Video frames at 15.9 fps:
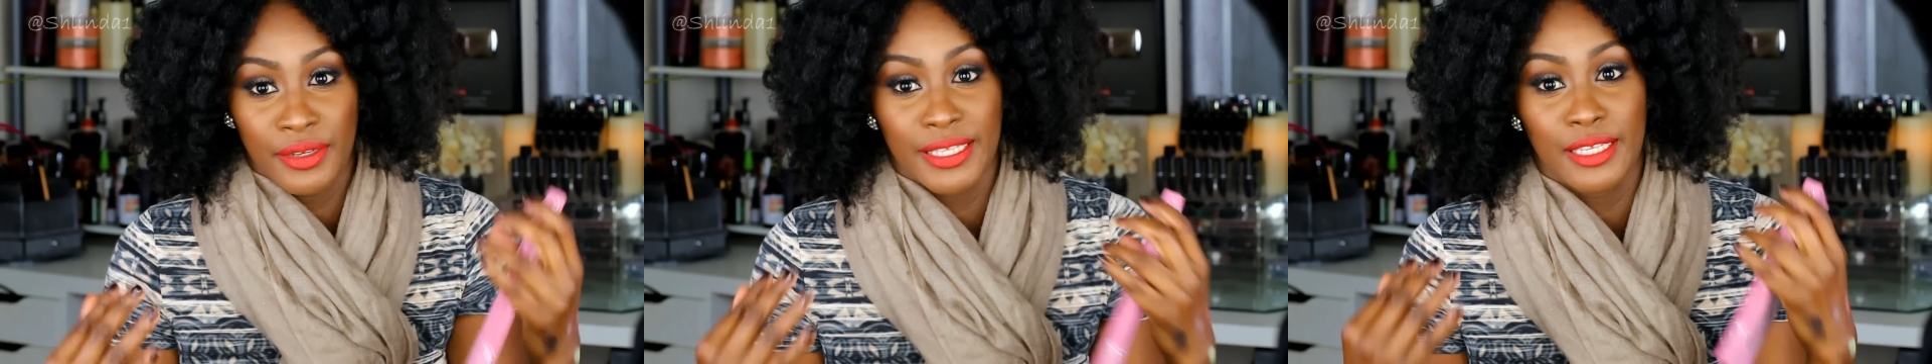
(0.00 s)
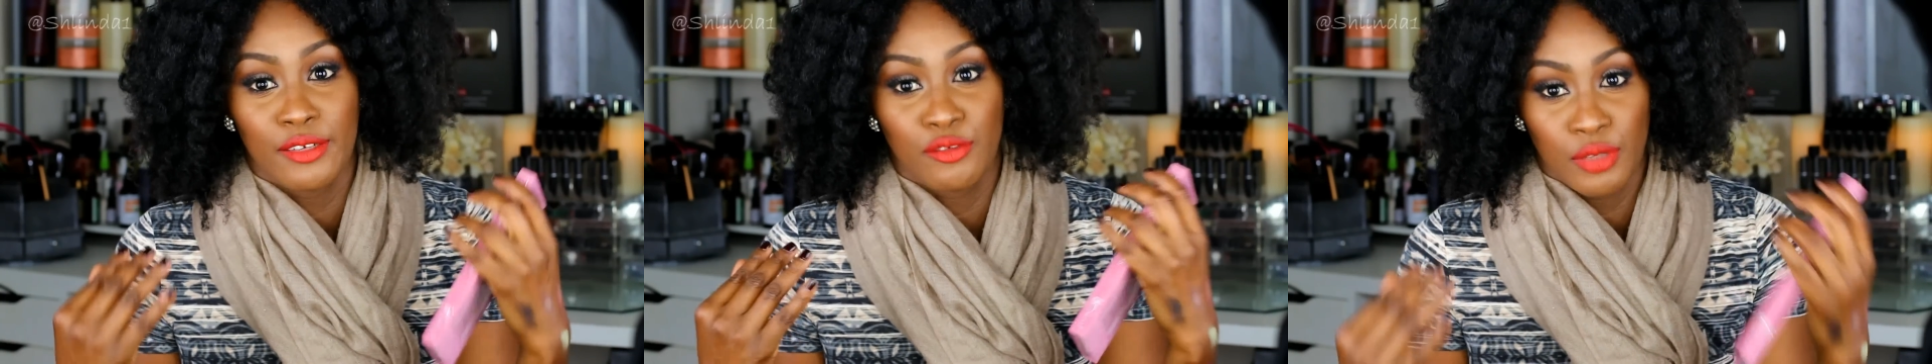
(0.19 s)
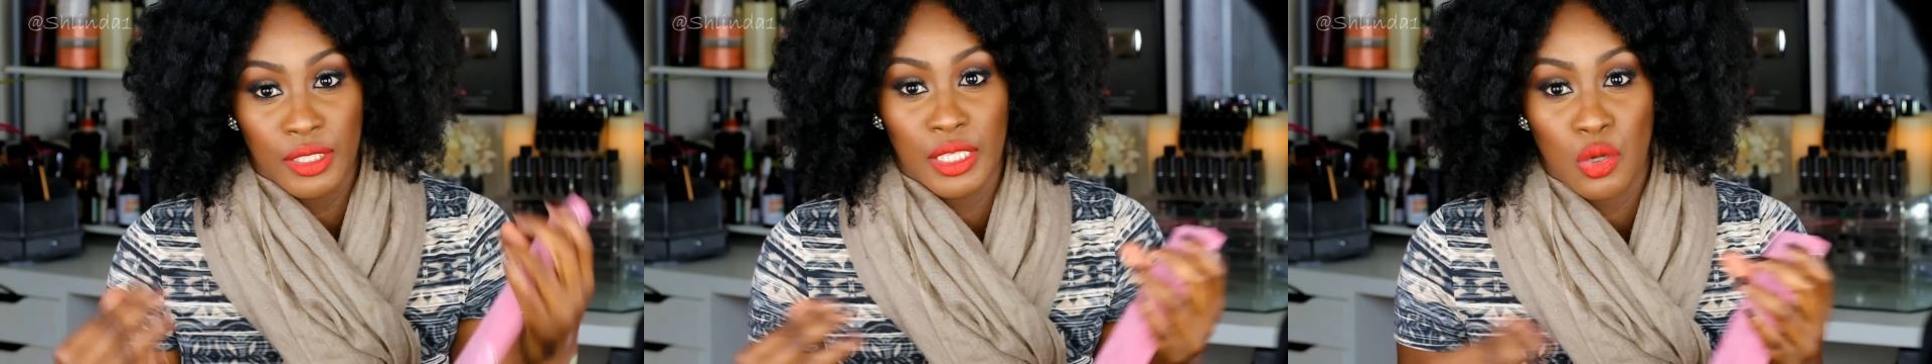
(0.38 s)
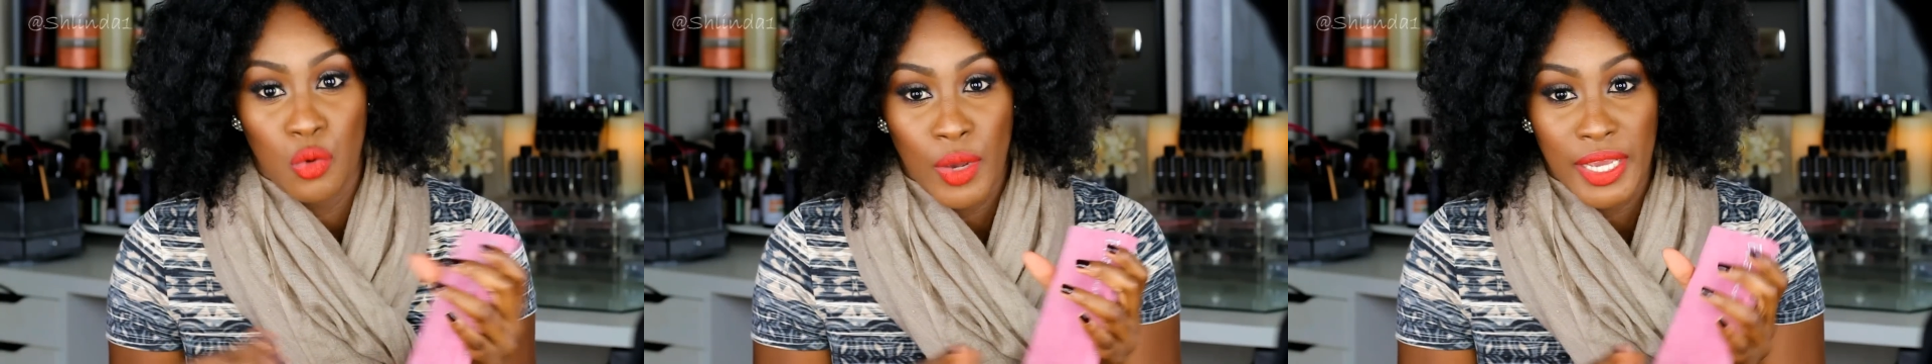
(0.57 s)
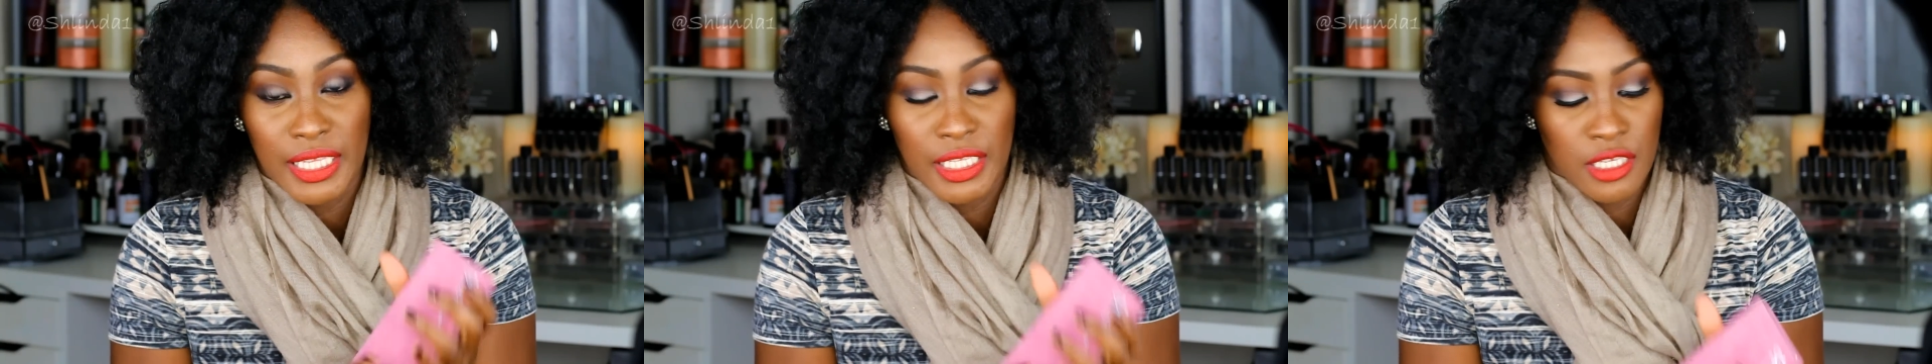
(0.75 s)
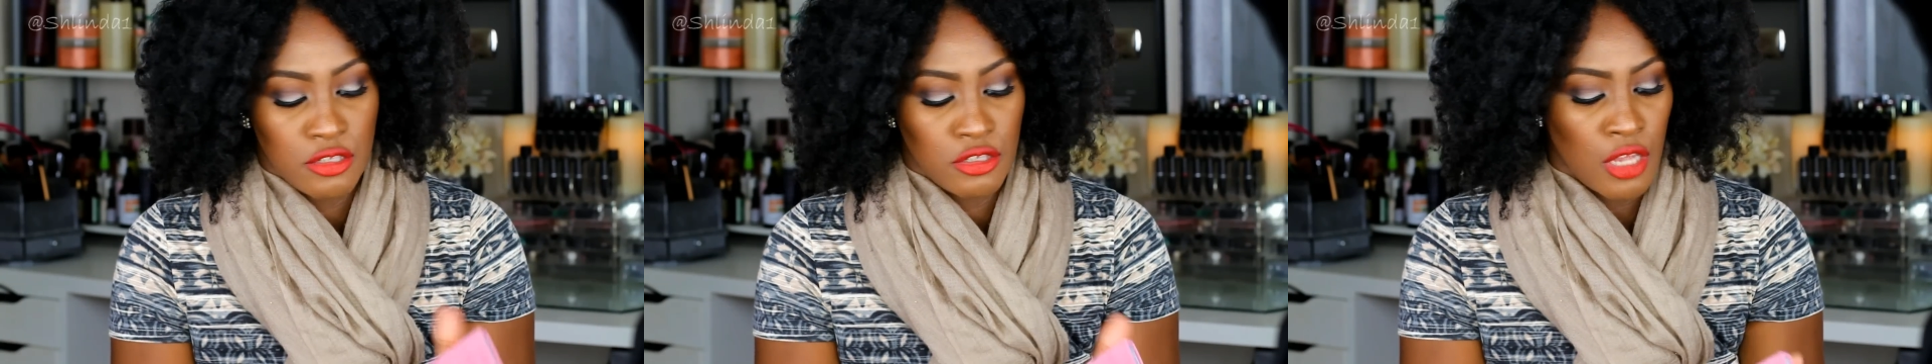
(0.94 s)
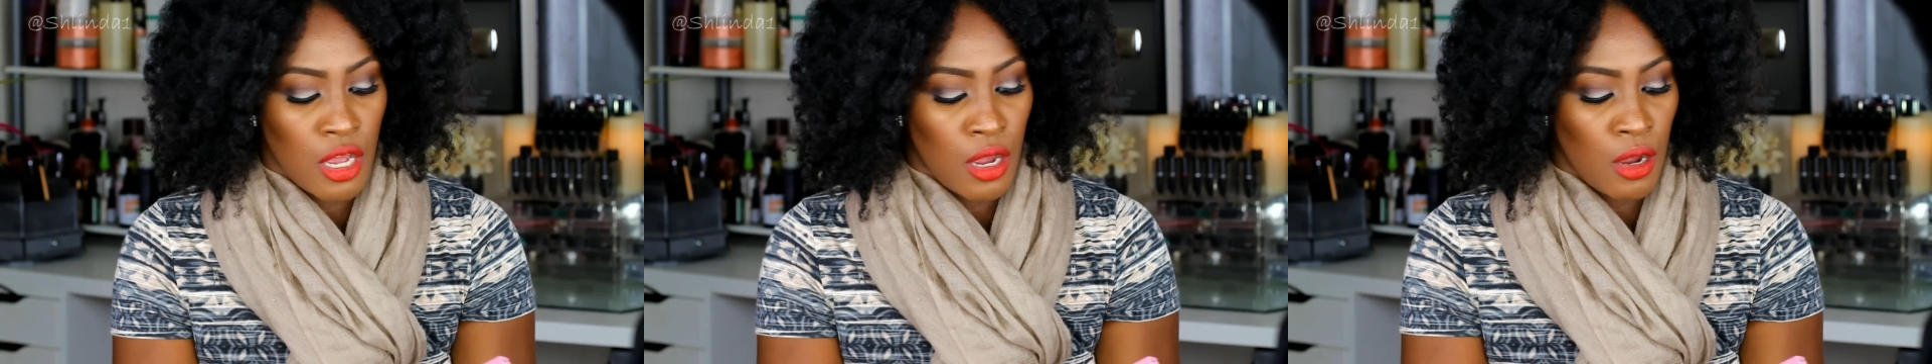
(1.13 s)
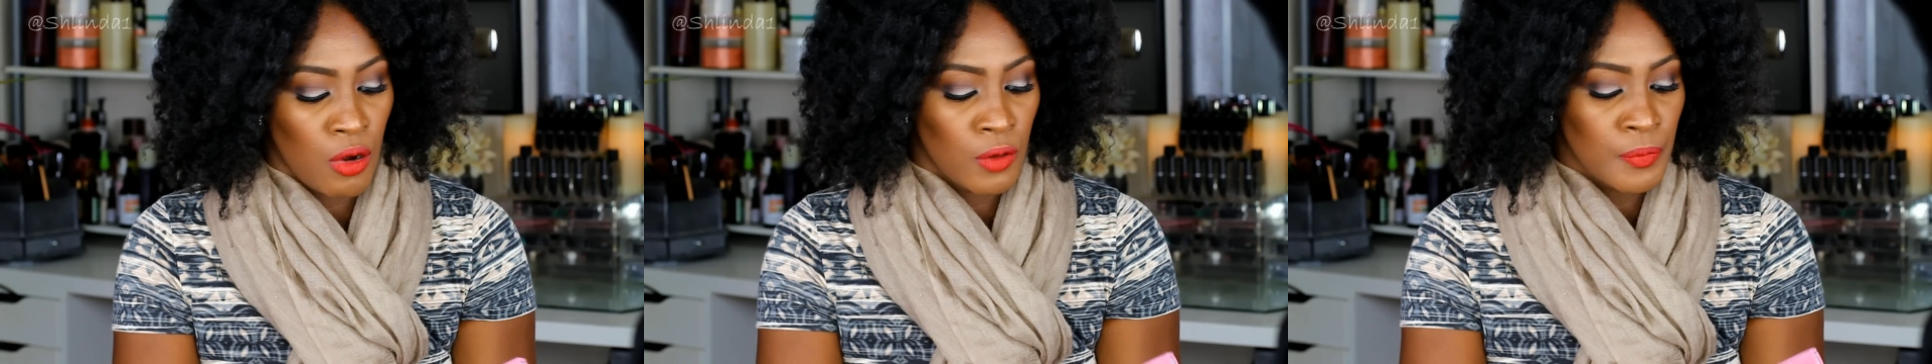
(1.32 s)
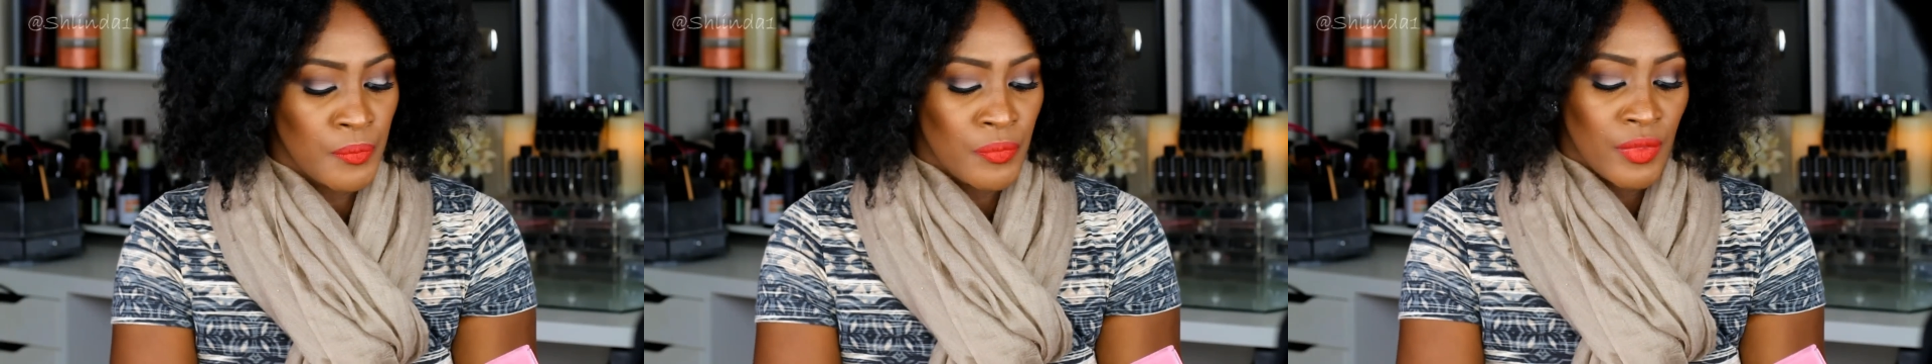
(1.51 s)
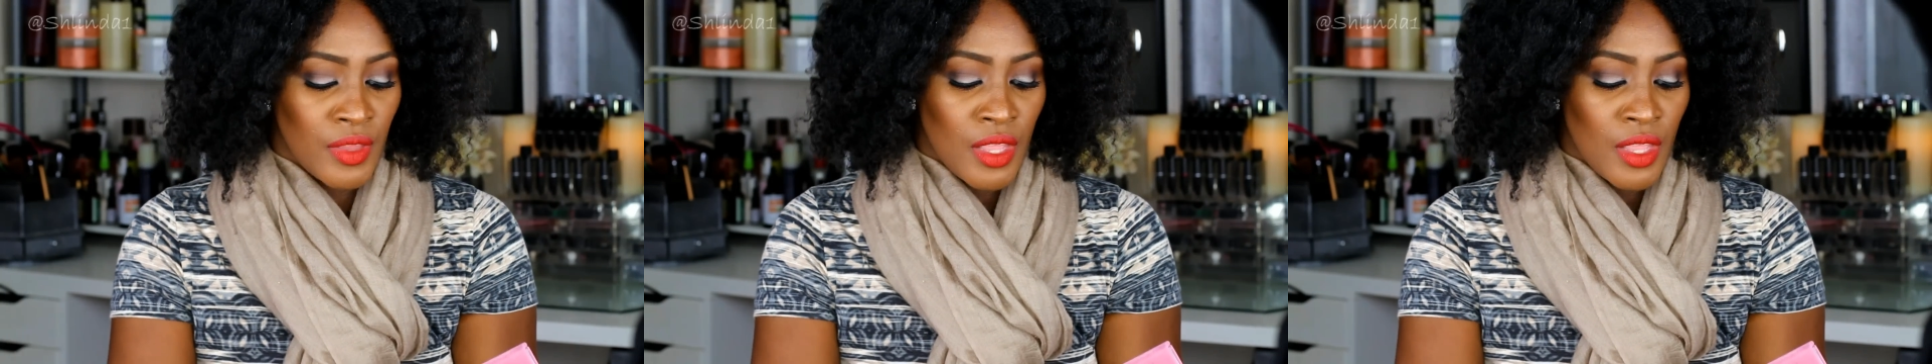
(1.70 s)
really, really quickly. So